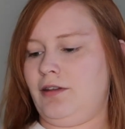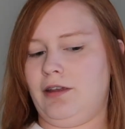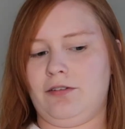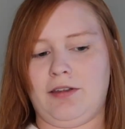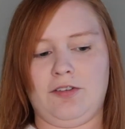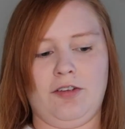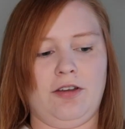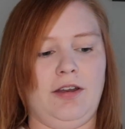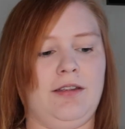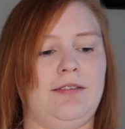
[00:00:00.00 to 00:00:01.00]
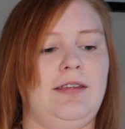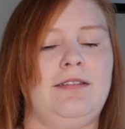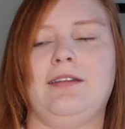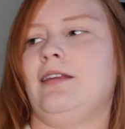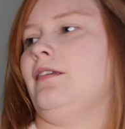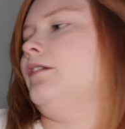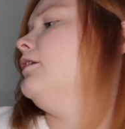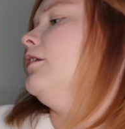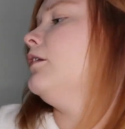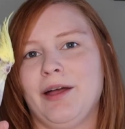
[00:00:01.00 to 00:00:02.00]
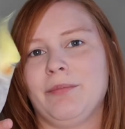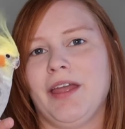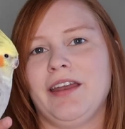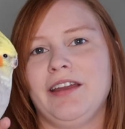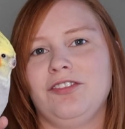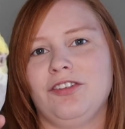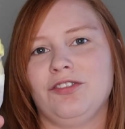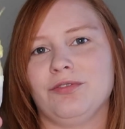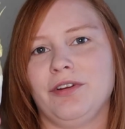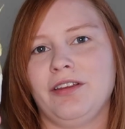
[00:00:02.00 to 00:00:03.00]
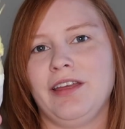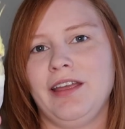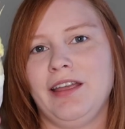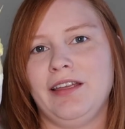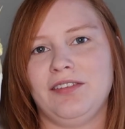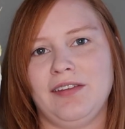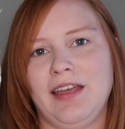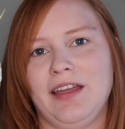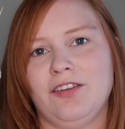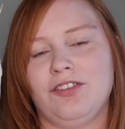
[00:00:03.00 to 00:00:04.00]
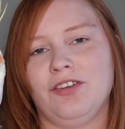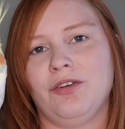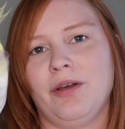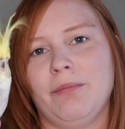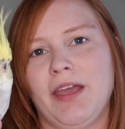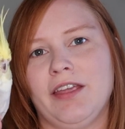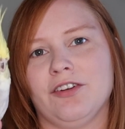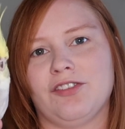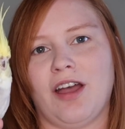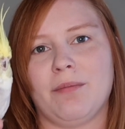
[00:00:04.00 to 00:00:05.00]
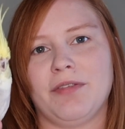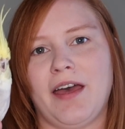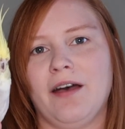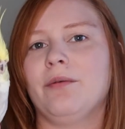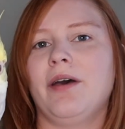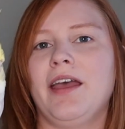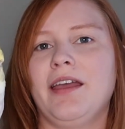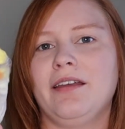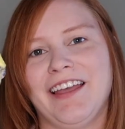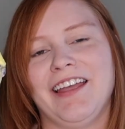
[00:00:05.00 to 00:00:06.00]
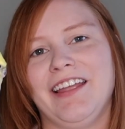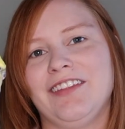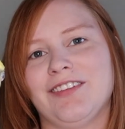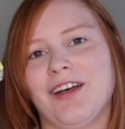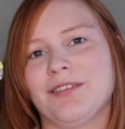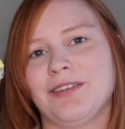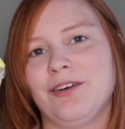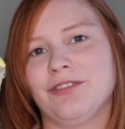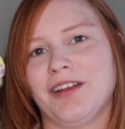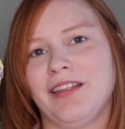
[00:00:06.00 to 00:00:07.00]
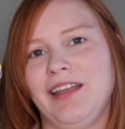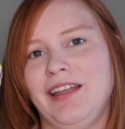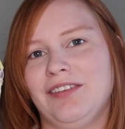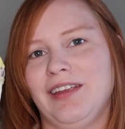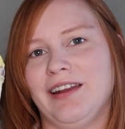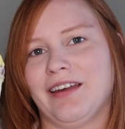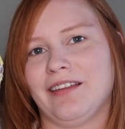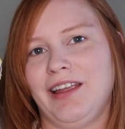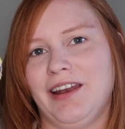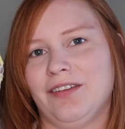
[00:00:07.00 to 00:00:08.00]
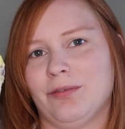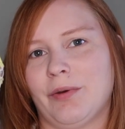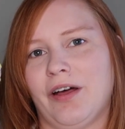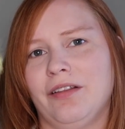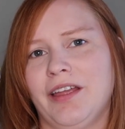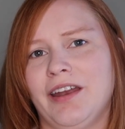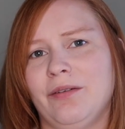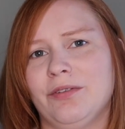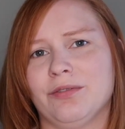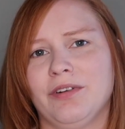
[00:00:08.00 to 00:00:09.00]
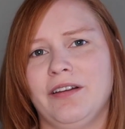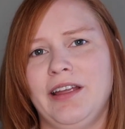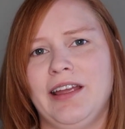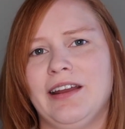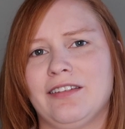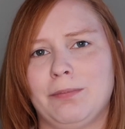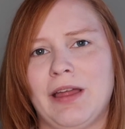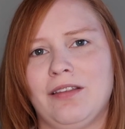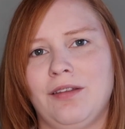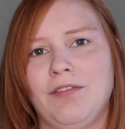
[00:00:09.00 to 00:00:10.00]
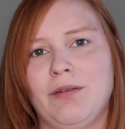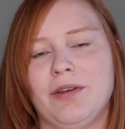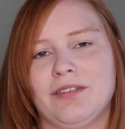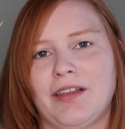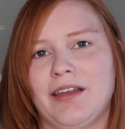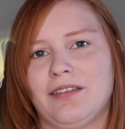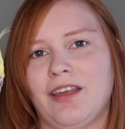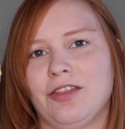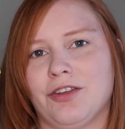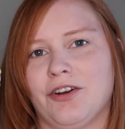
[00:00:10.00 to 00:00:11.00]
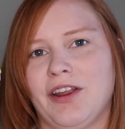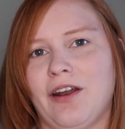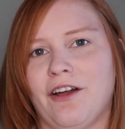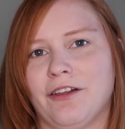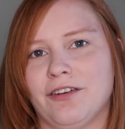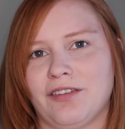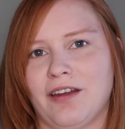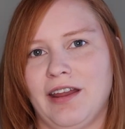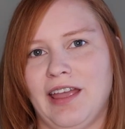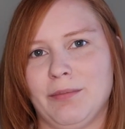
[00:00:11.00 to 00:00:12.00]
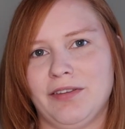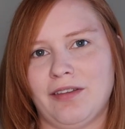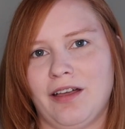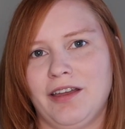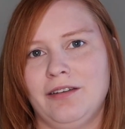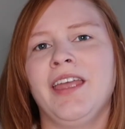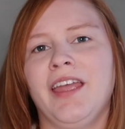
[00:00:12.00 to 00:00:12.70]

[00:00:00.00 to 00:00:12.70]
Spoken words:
You're such a good assistant. And it's just really easy to make your chop that way. It's also really easy to clean as well, and it was really inexpensive. It was less than $30 on Amazon.